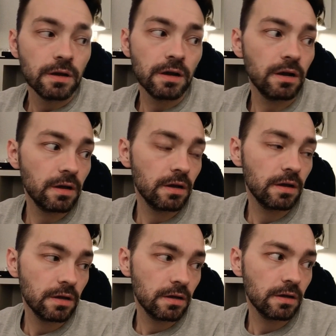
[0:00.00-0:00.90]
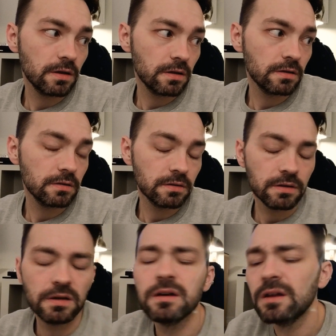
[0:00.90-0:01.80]

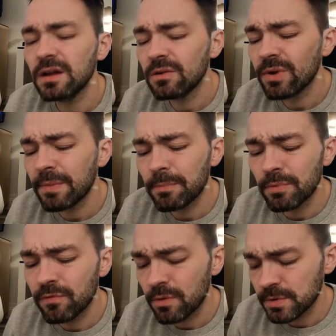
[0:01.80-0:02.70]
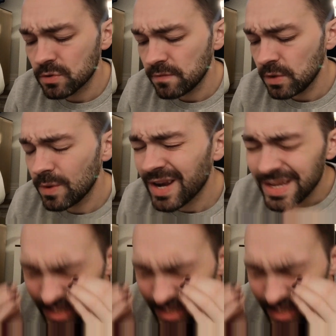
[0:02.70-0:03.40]
I gotta write my performance review, and